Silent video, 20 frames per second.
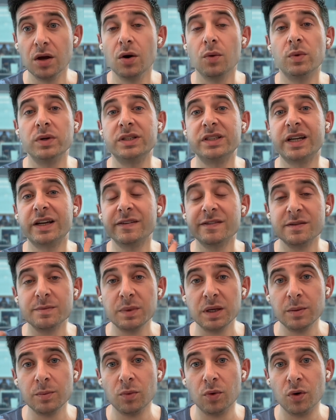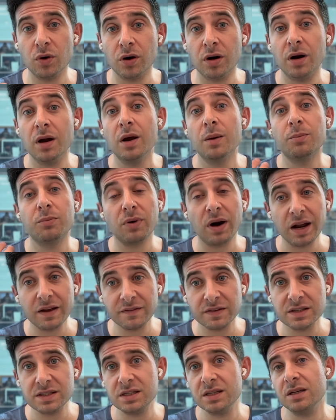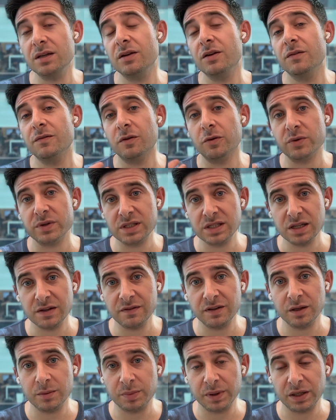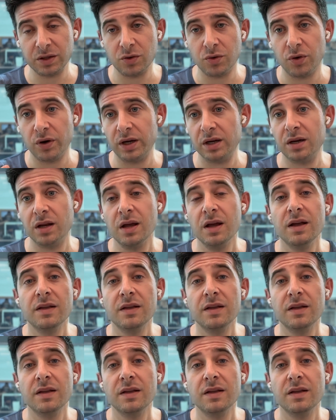which gives me more privacy for receiving Bitcoin.